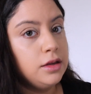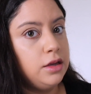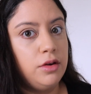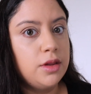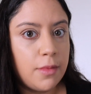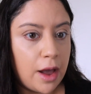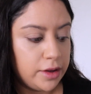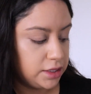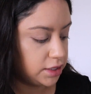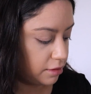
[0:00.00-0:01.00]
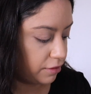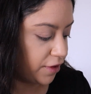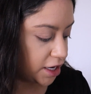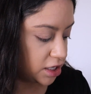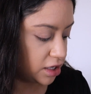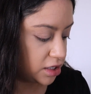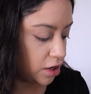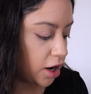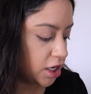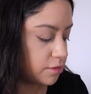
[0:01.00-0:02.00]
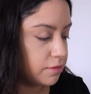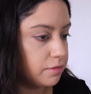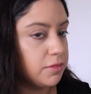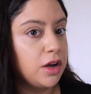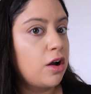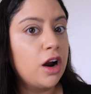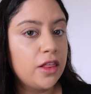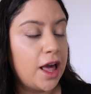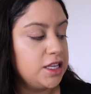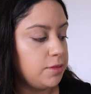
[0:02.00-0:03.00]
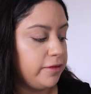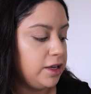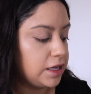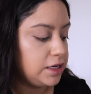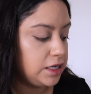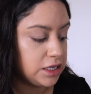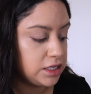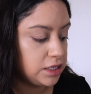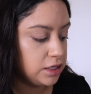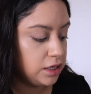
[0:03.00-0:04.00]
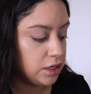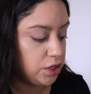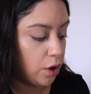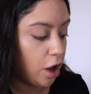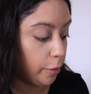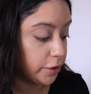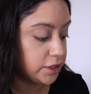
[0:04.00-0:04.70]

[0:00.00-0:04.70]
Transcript: in the mountains flashing his car lights. Maybe he needs help or